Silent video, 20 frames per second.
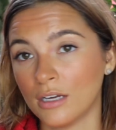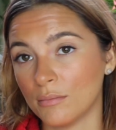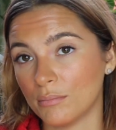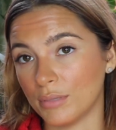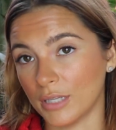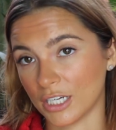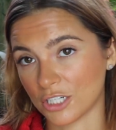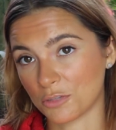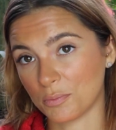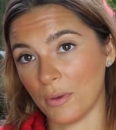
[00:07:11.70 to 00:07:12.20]

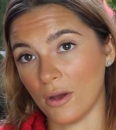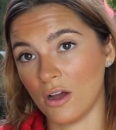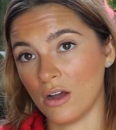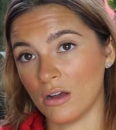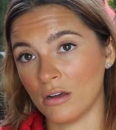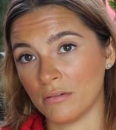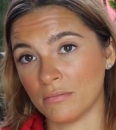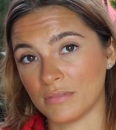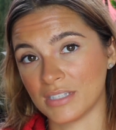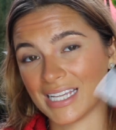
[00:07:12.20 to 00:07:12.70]
blush
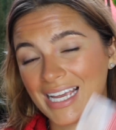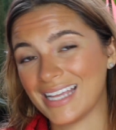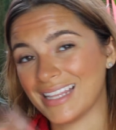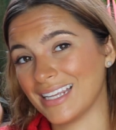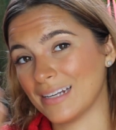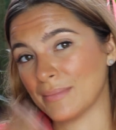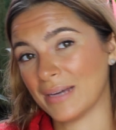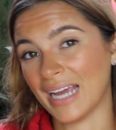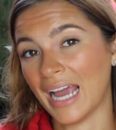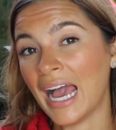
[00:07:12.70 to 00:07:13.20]
bombs and
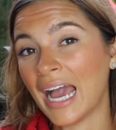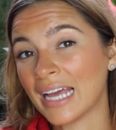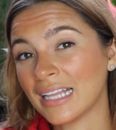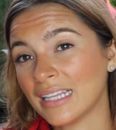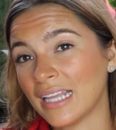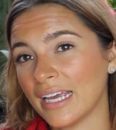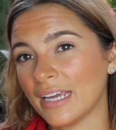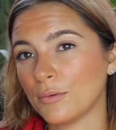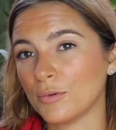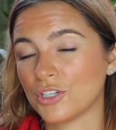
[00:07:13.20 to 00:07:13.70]
then my
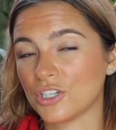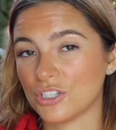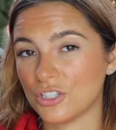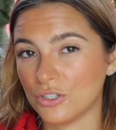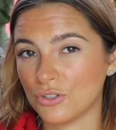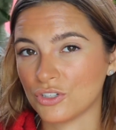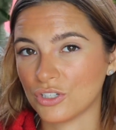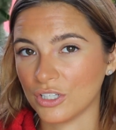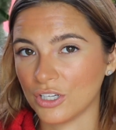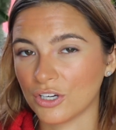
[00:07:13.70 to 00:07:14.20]
highlight, which is
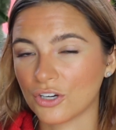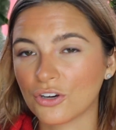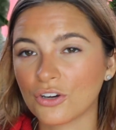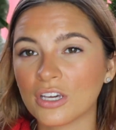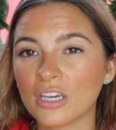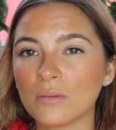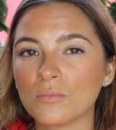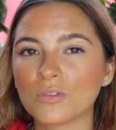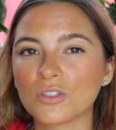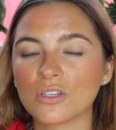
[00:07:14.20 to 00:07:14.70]
usually a
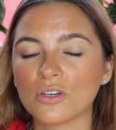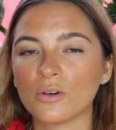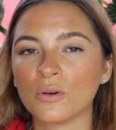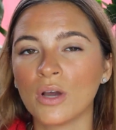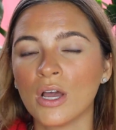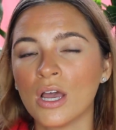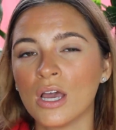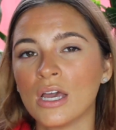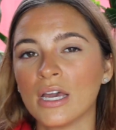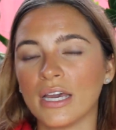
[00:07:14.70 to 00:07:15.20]
cream. So
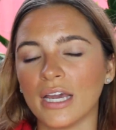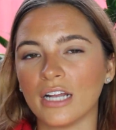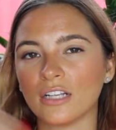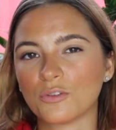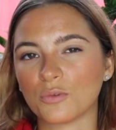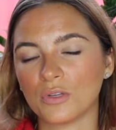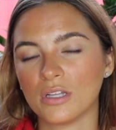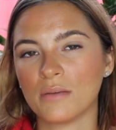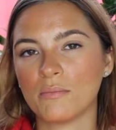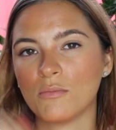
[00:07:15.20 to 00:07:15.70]

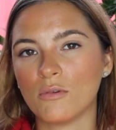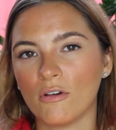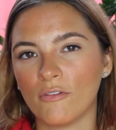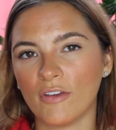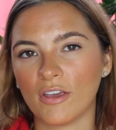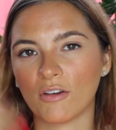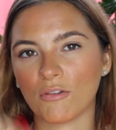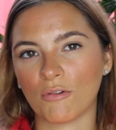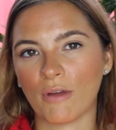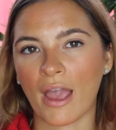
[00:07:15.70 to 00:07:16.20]
it's really
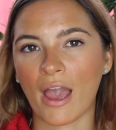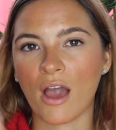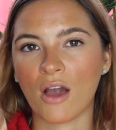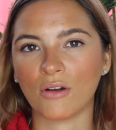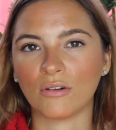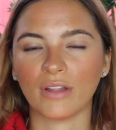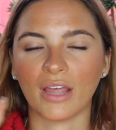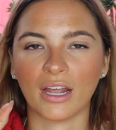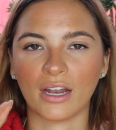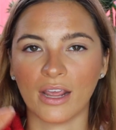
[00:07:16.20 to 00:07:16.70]
moving
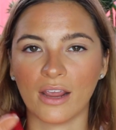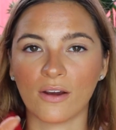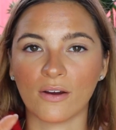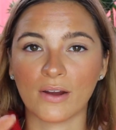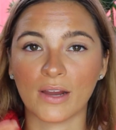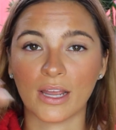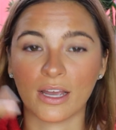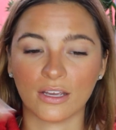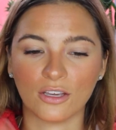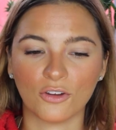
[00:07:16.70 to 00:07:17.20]
around that
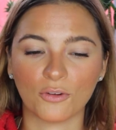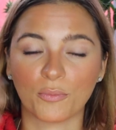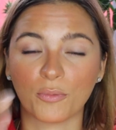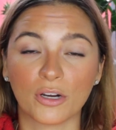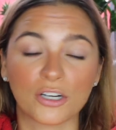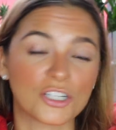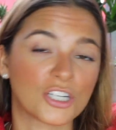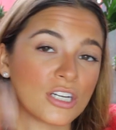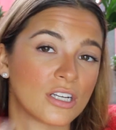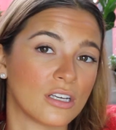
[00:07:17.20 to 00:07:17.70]
area. You're
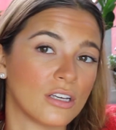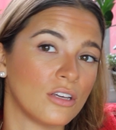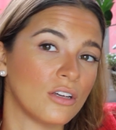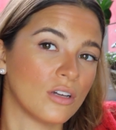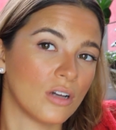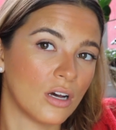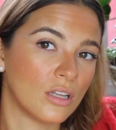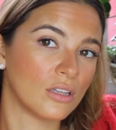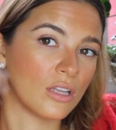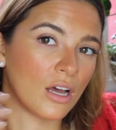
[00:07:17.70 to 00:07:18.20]

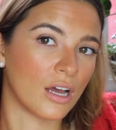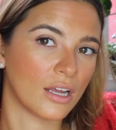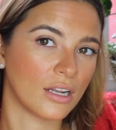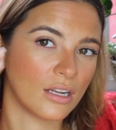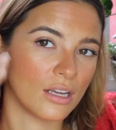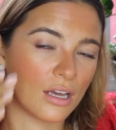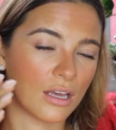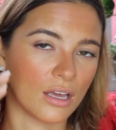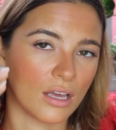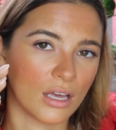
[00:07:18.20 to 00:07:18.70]
brushing a
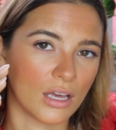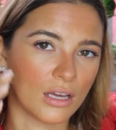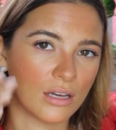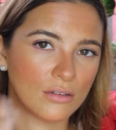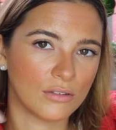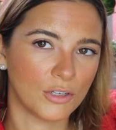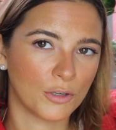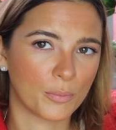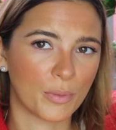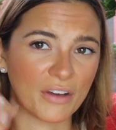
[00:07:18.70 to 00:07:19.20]
lot,
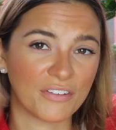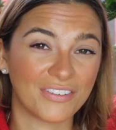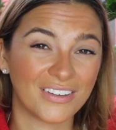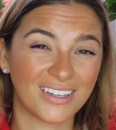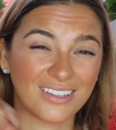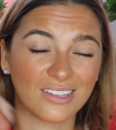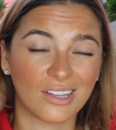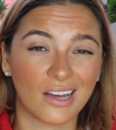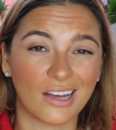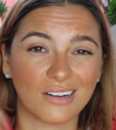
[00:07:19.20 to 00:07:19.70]
you're
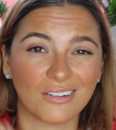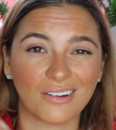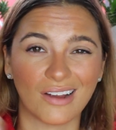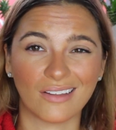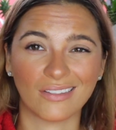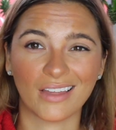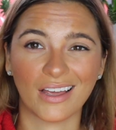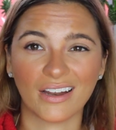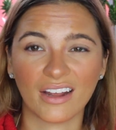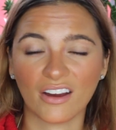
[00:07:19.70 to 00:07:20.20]
buffing a lot
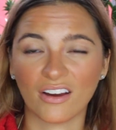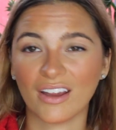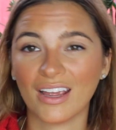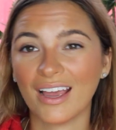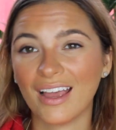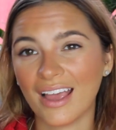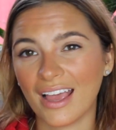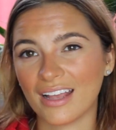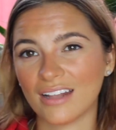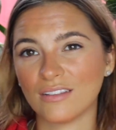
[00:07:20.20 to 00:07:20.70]
around that area,
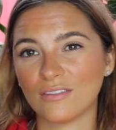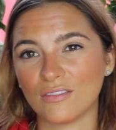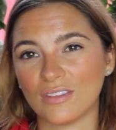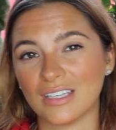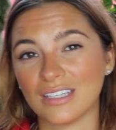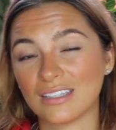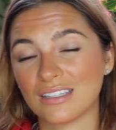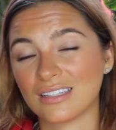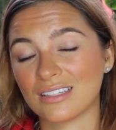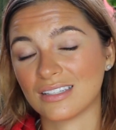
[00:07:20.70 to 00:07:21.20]
and
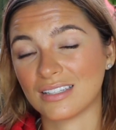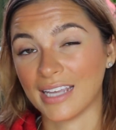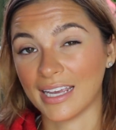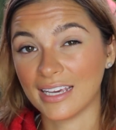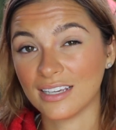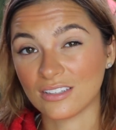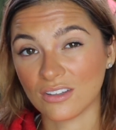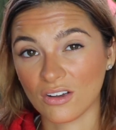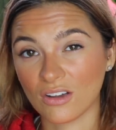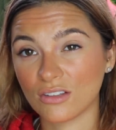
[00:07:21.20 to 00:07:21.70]
this
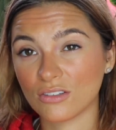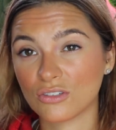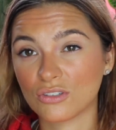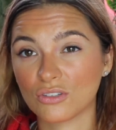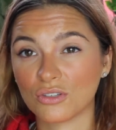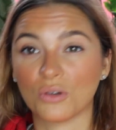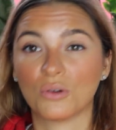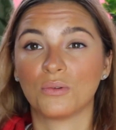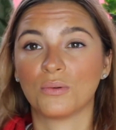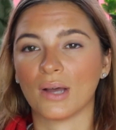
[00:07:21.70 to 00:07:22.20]
stays on
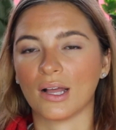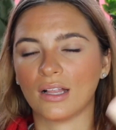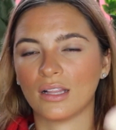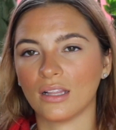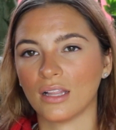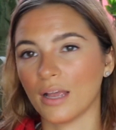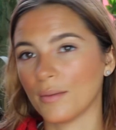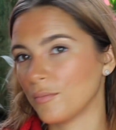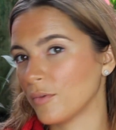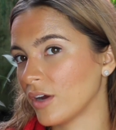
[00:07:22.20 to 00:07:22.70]
so
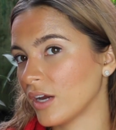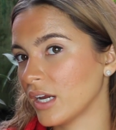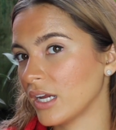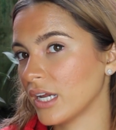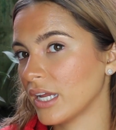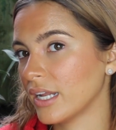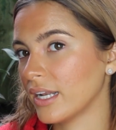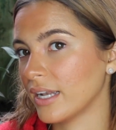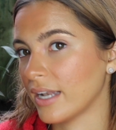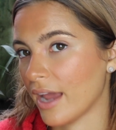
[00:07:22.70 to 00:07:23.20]
well. I'm wearing
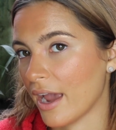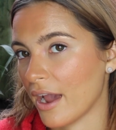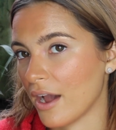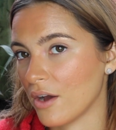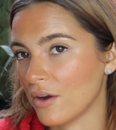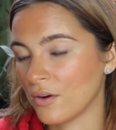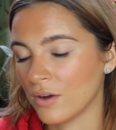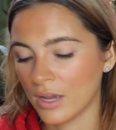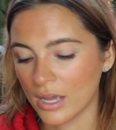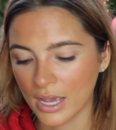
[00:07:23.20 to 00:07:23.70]
it now.